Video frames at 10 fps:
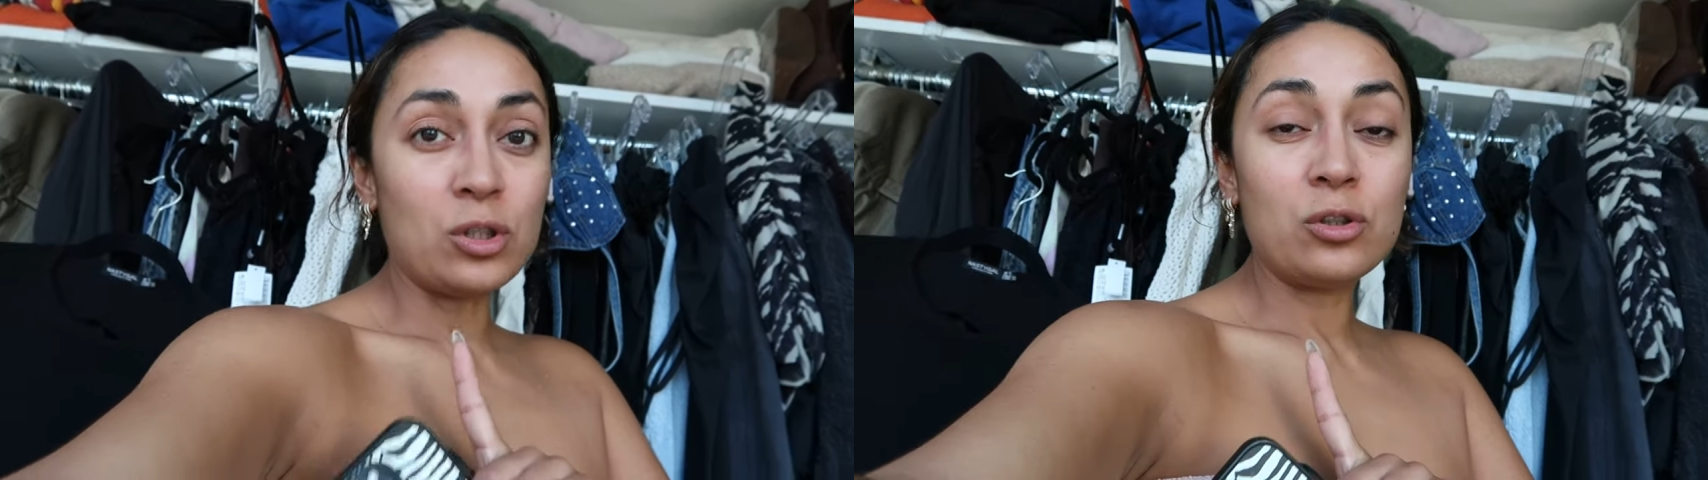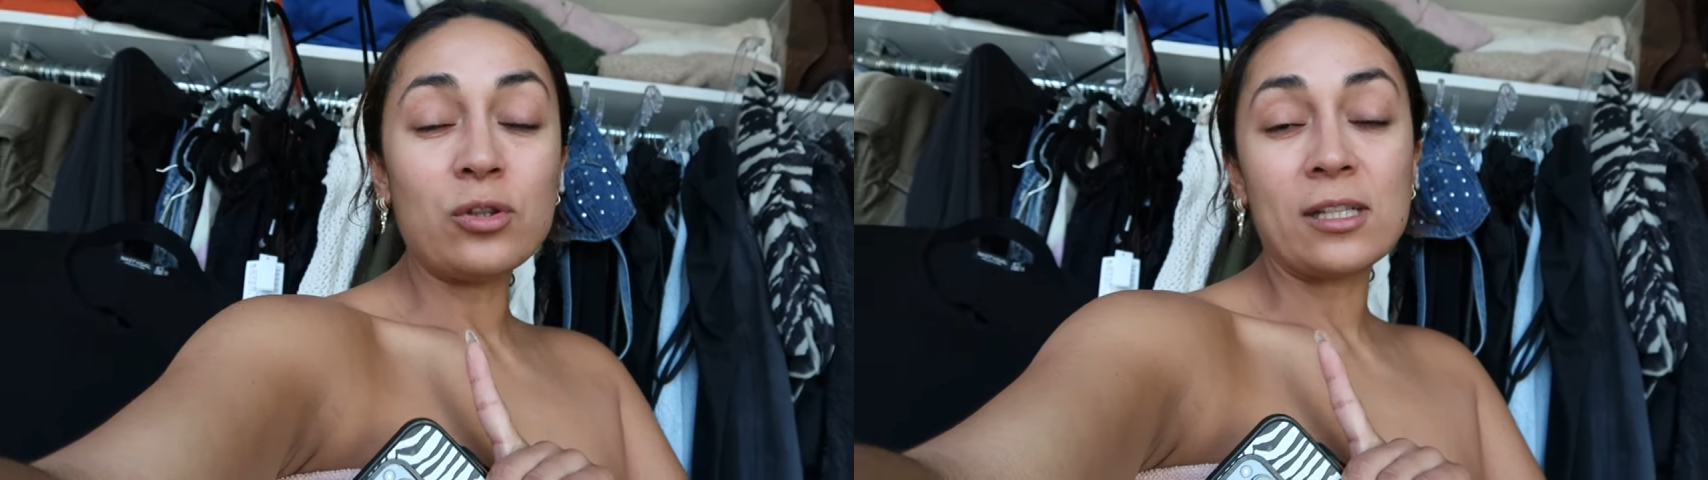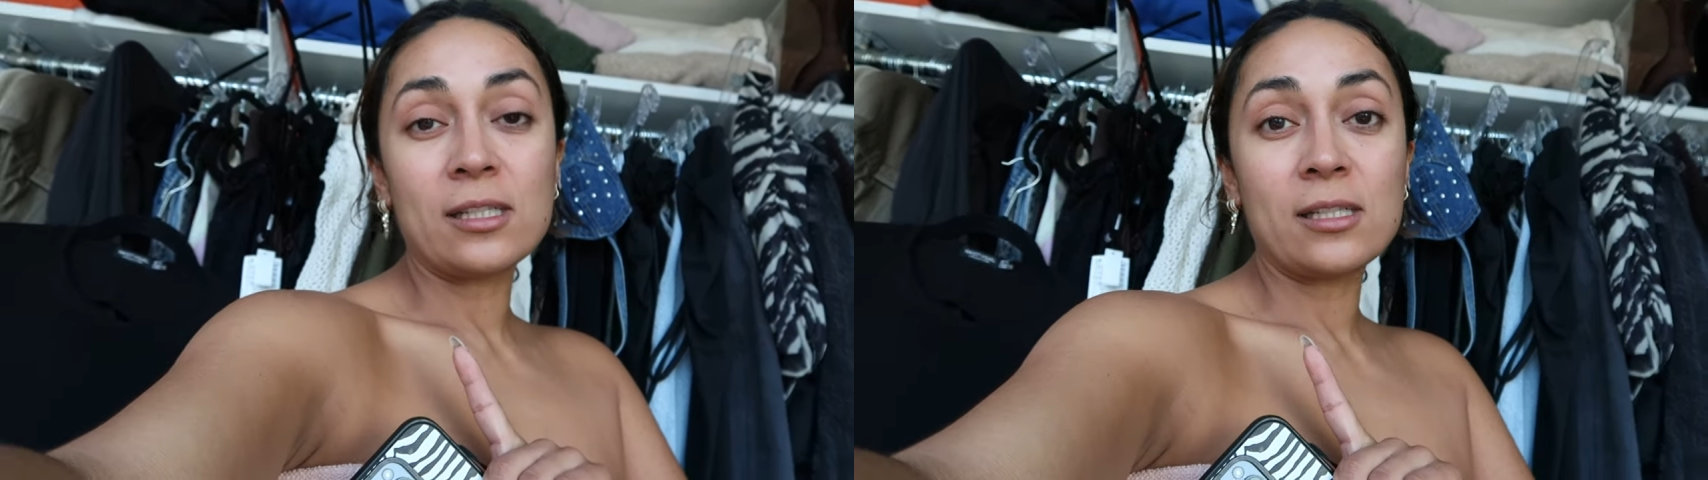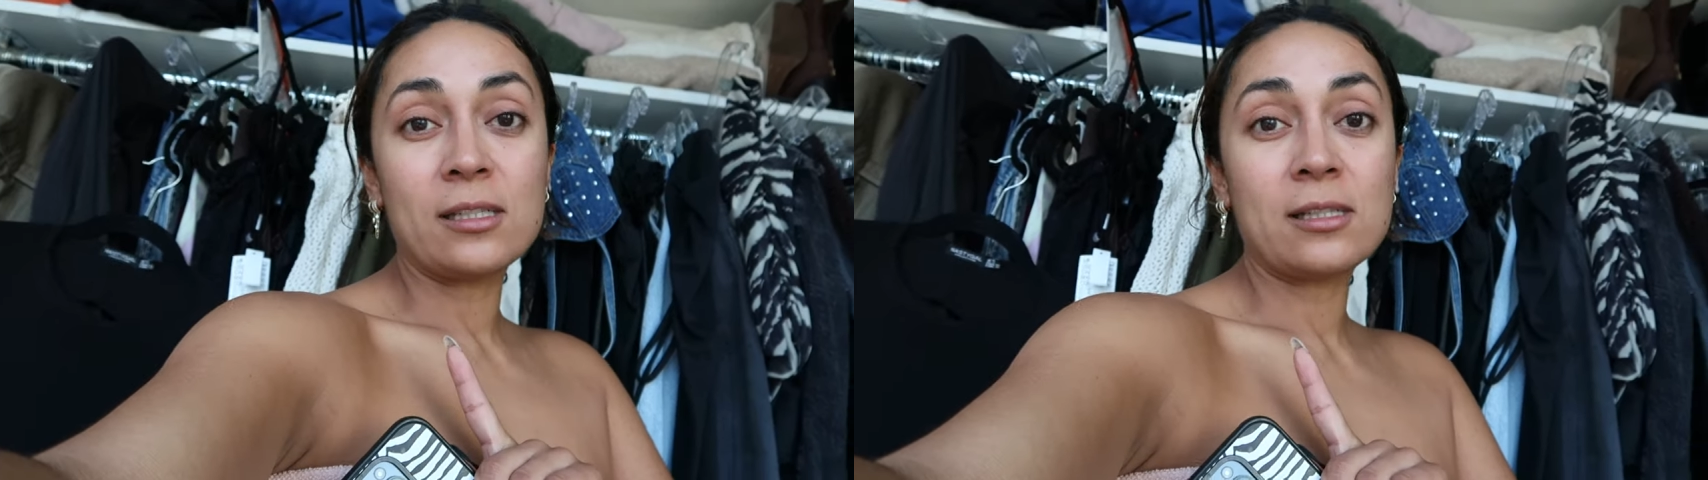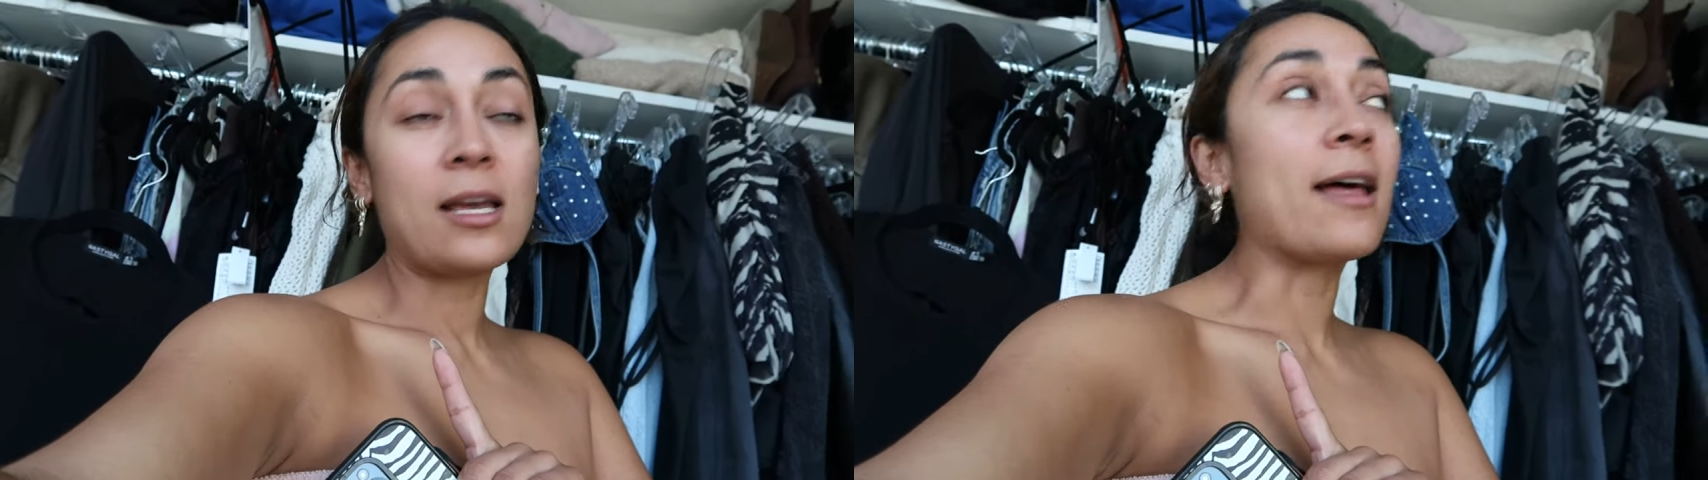two
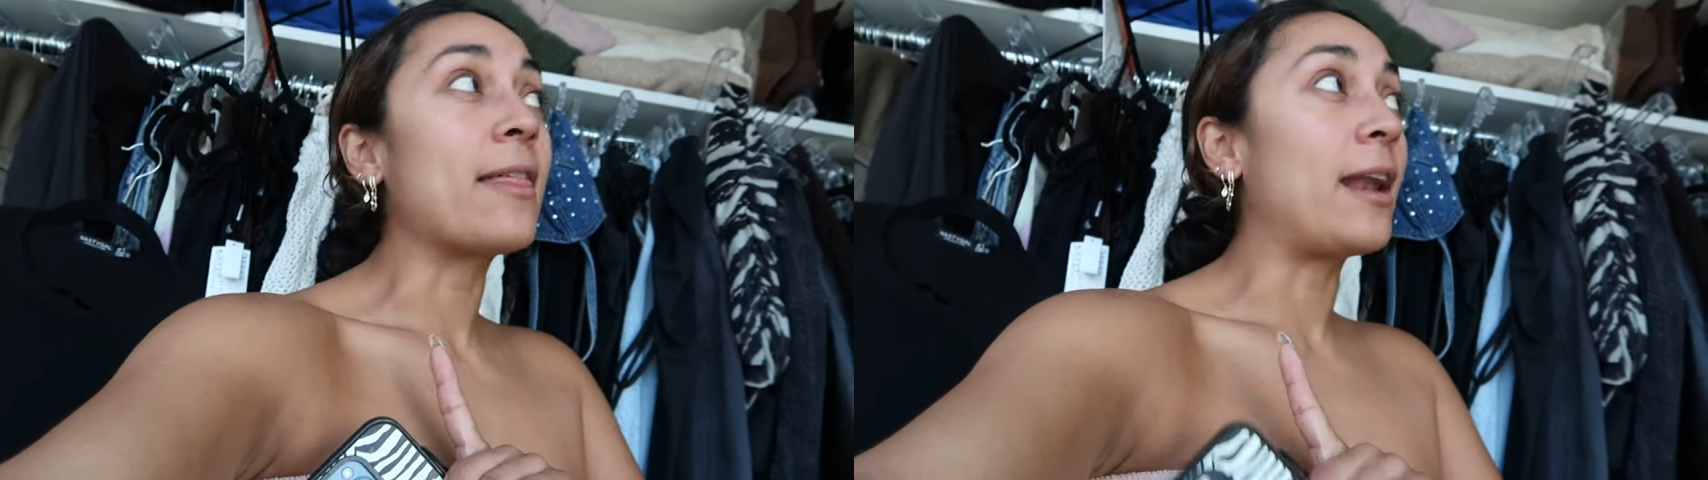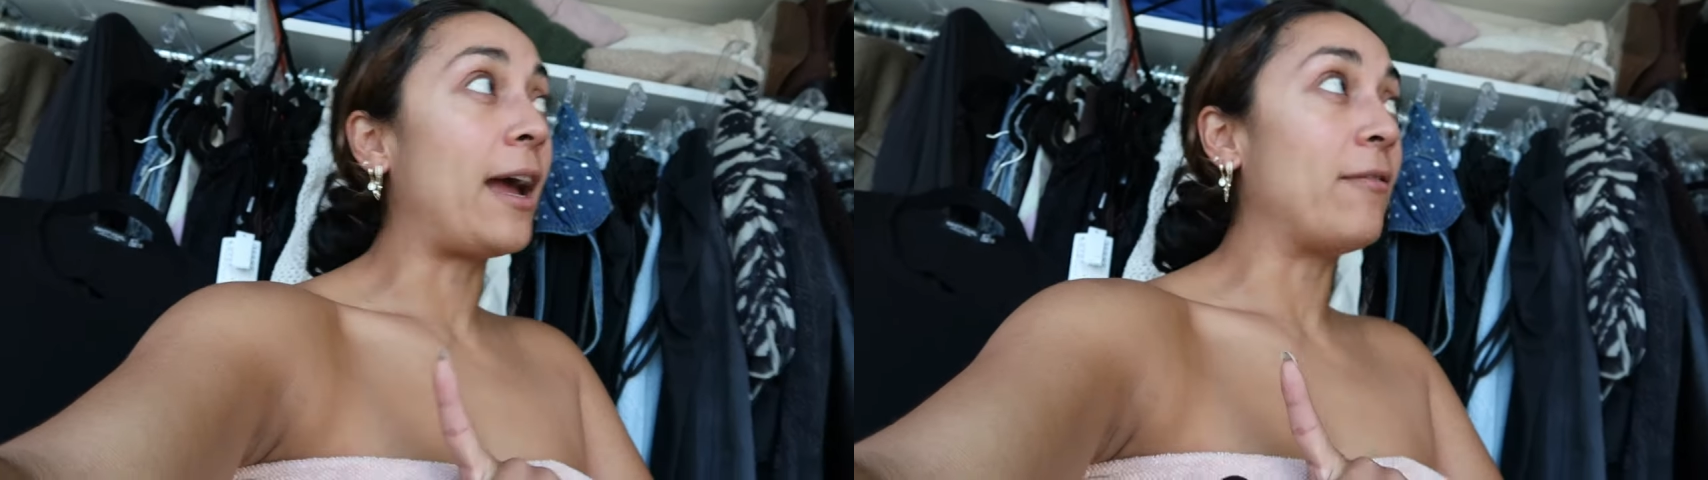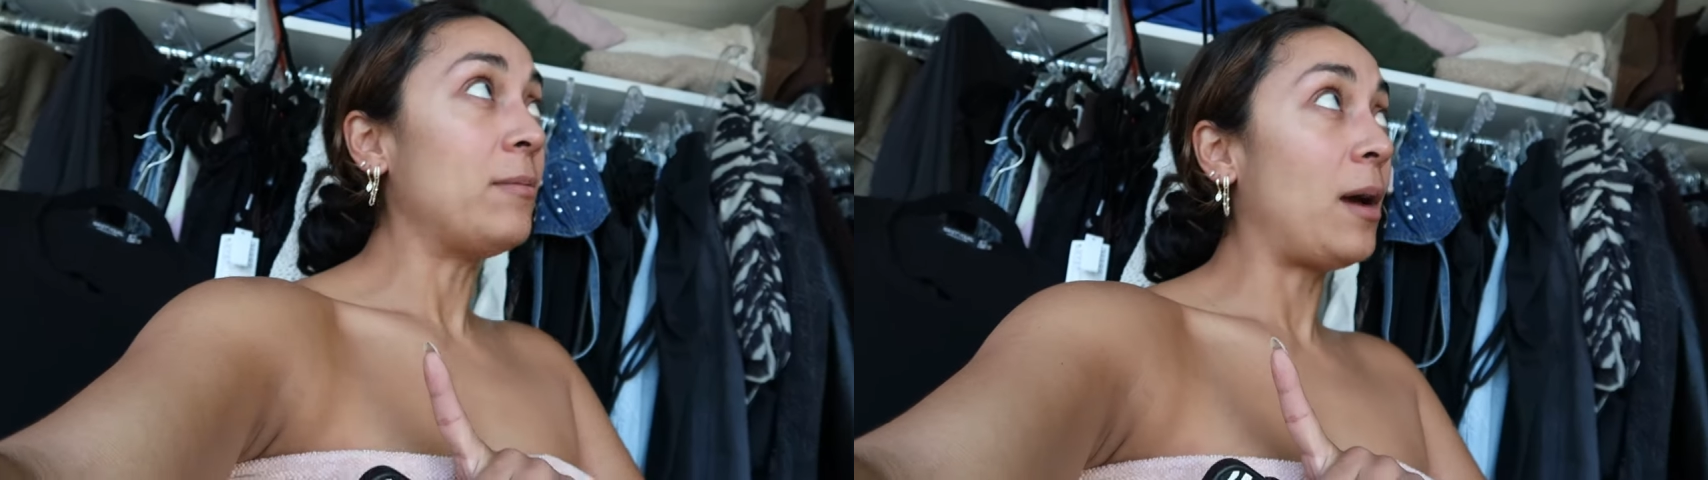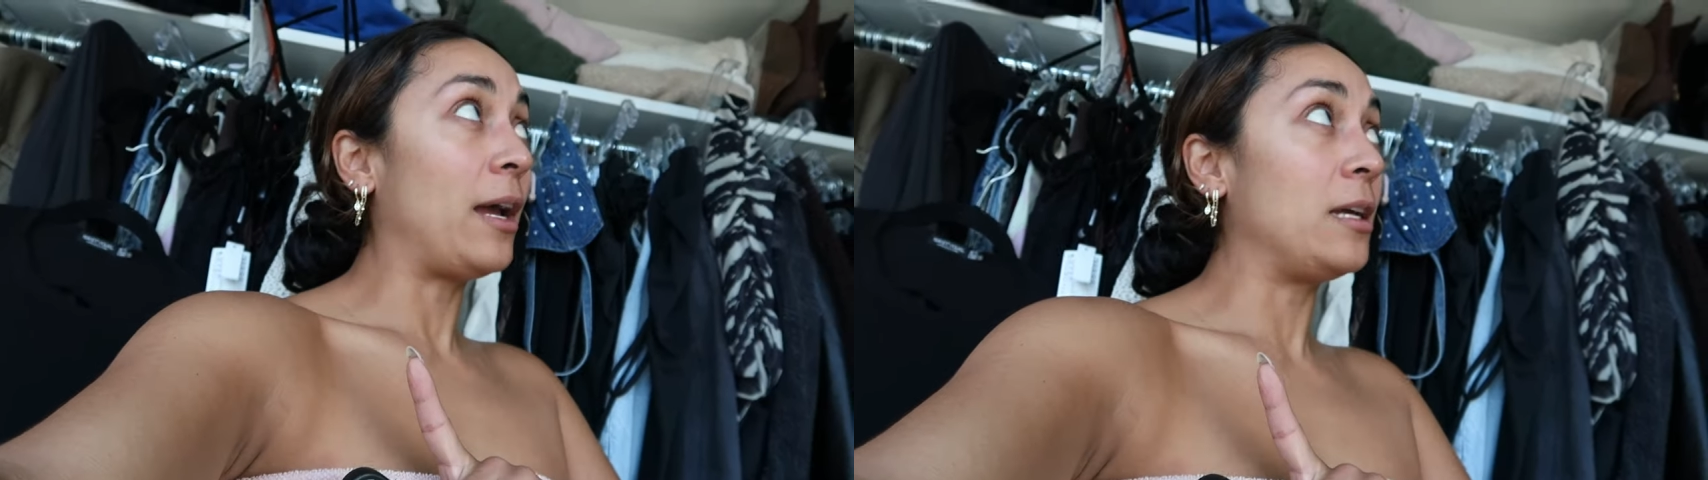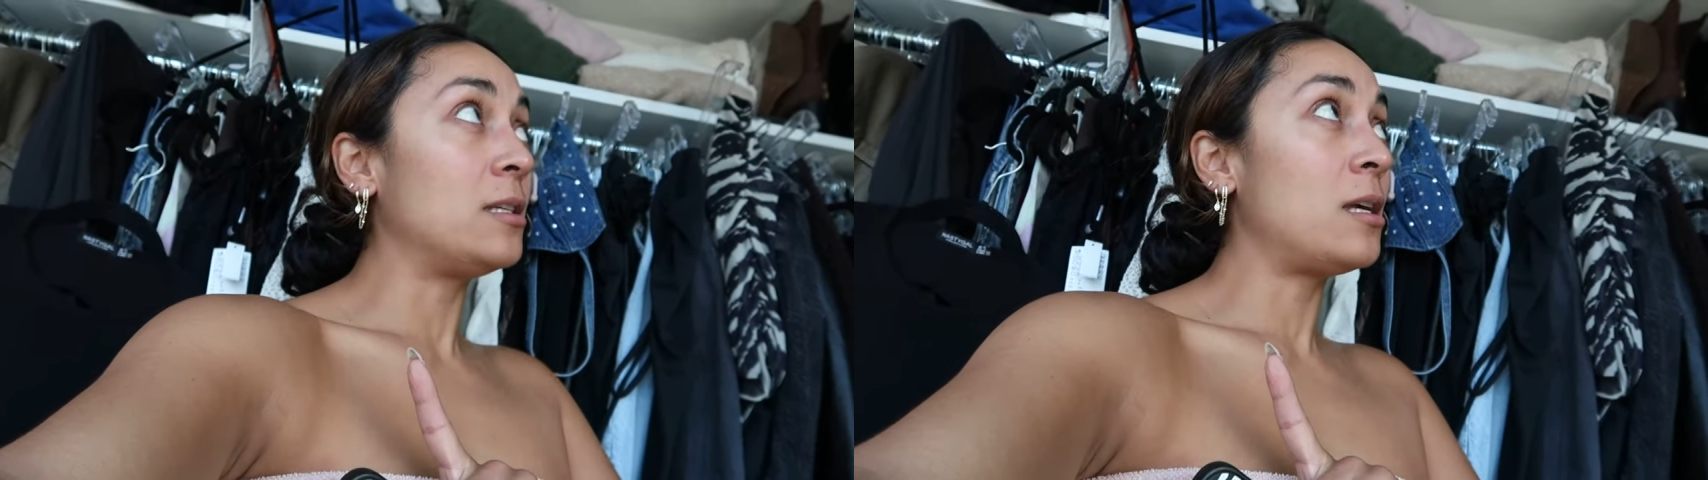dresses that I have in
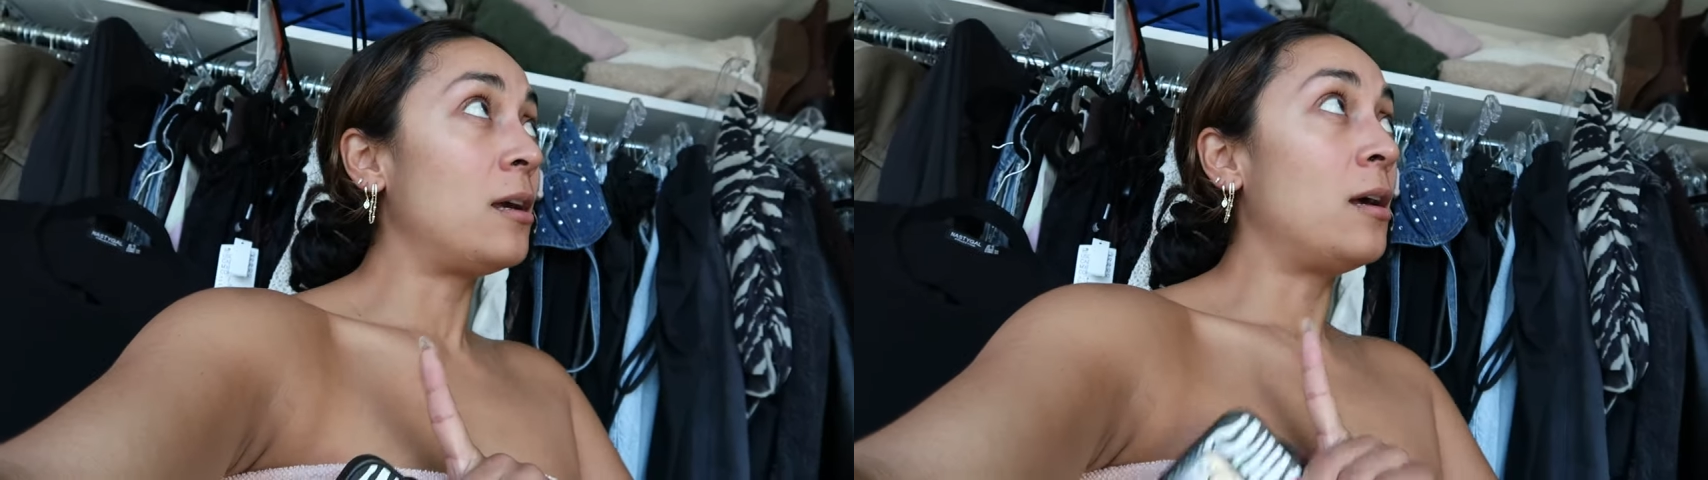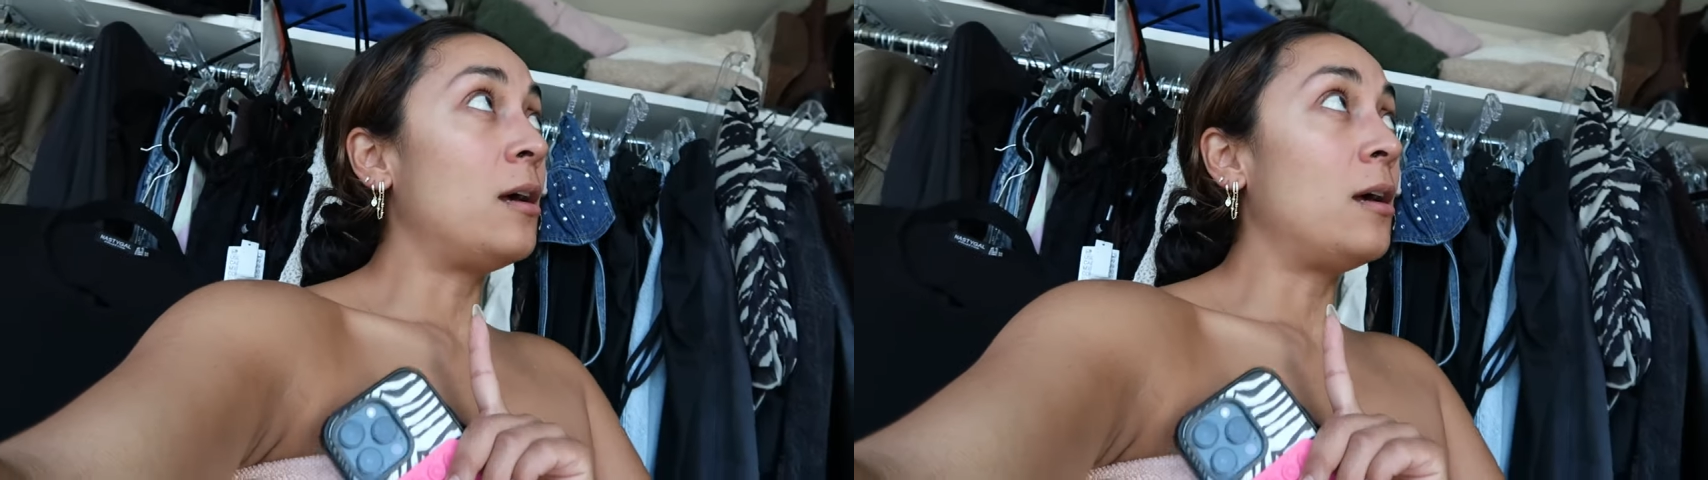mind.